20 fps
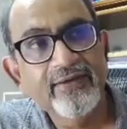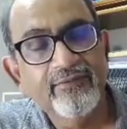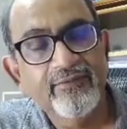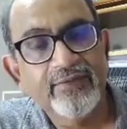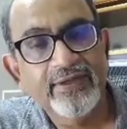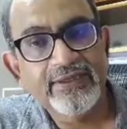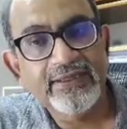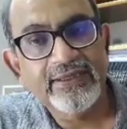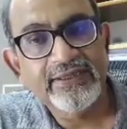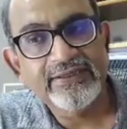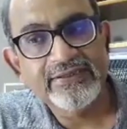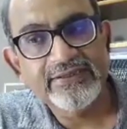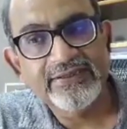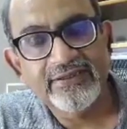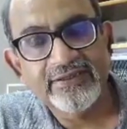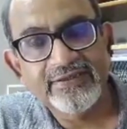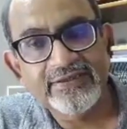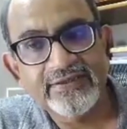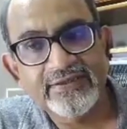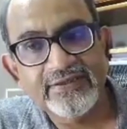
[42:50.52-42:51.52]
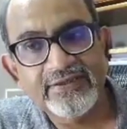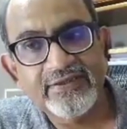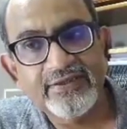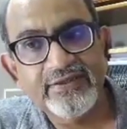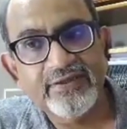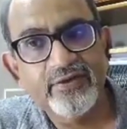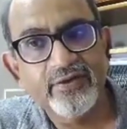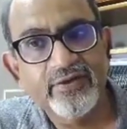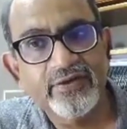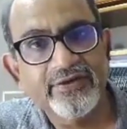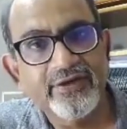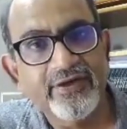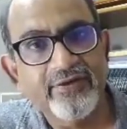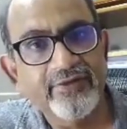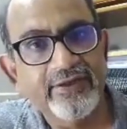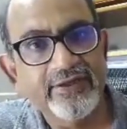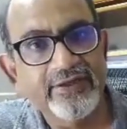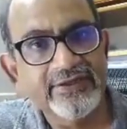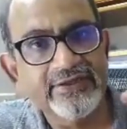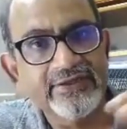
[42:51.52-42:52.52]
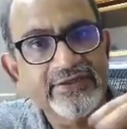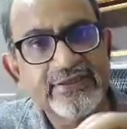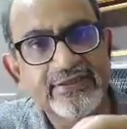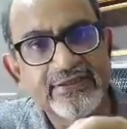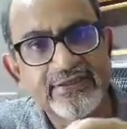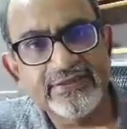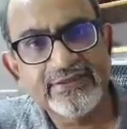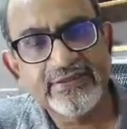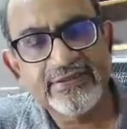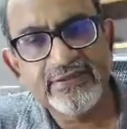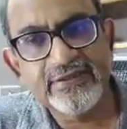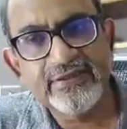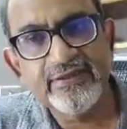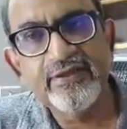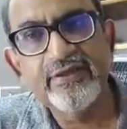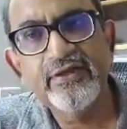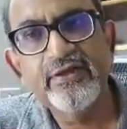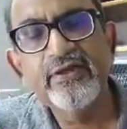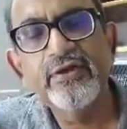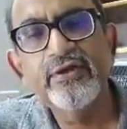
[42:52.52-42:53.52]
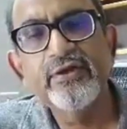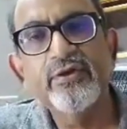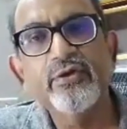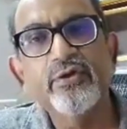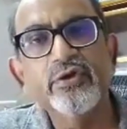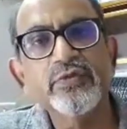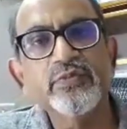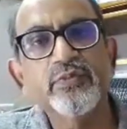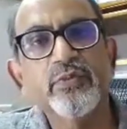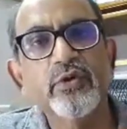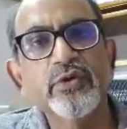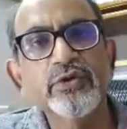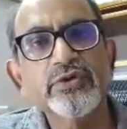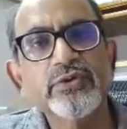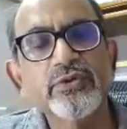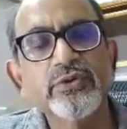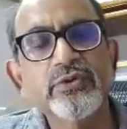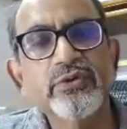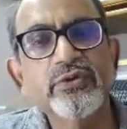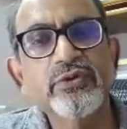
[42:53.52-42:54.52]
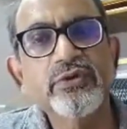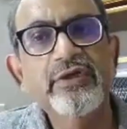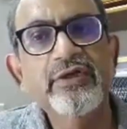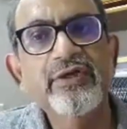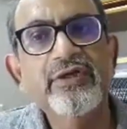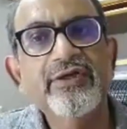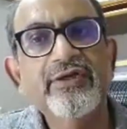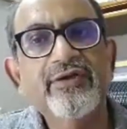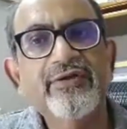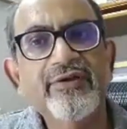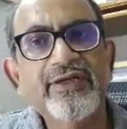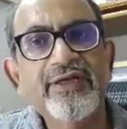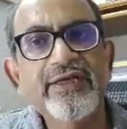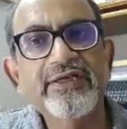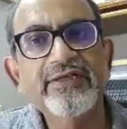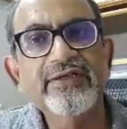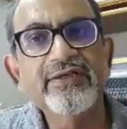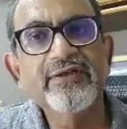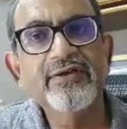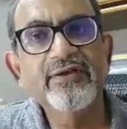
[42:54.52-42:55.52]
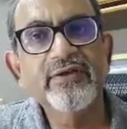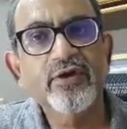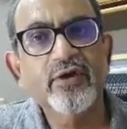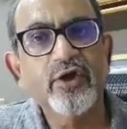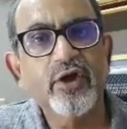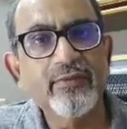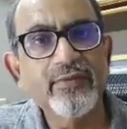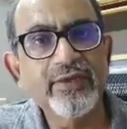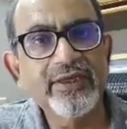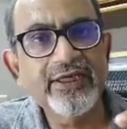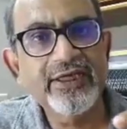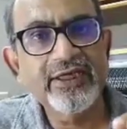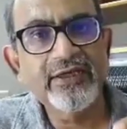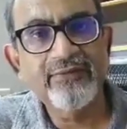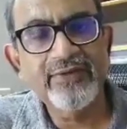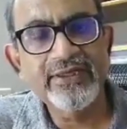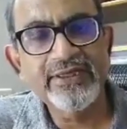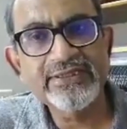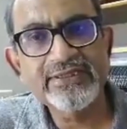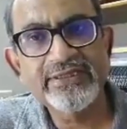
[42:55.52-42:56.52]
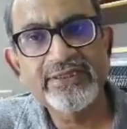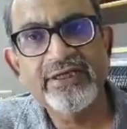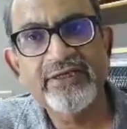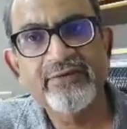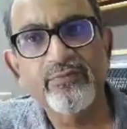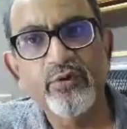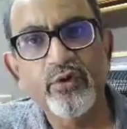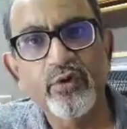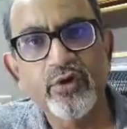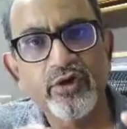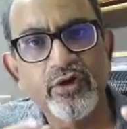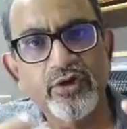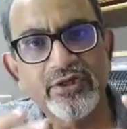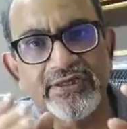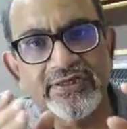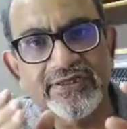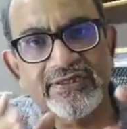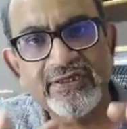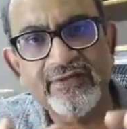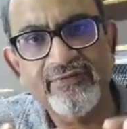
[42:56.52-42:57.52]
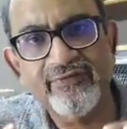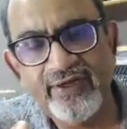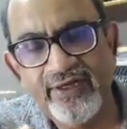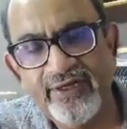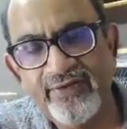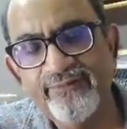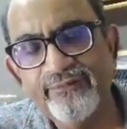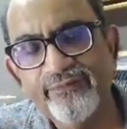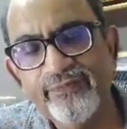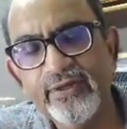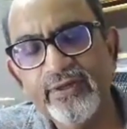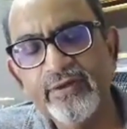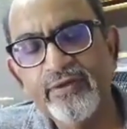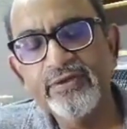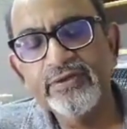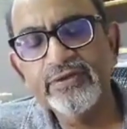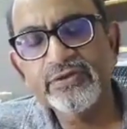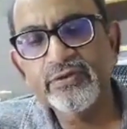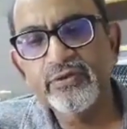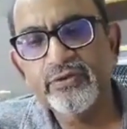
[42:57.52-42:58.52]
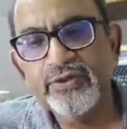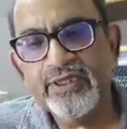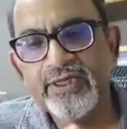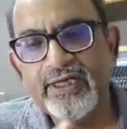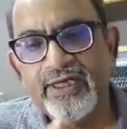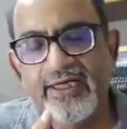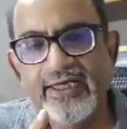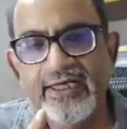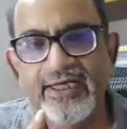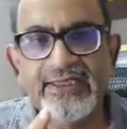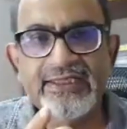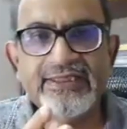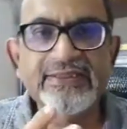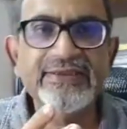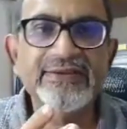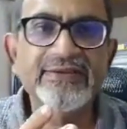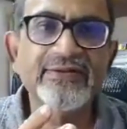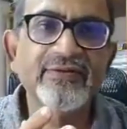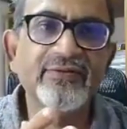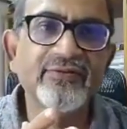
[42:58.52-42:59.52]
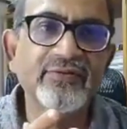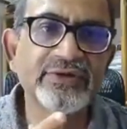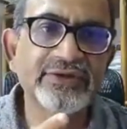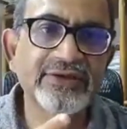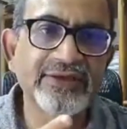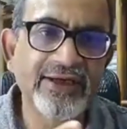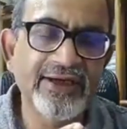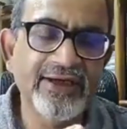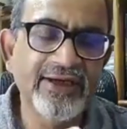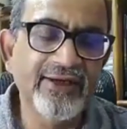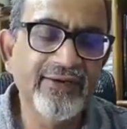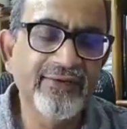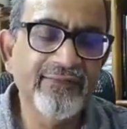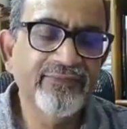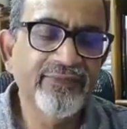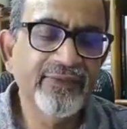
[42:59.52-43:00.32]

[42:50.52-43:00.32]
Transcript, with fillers: But as a general surgeon, your examiner is a general surgeon, you are supposed to treat common ailments in a more logistic way. So the guidelines would say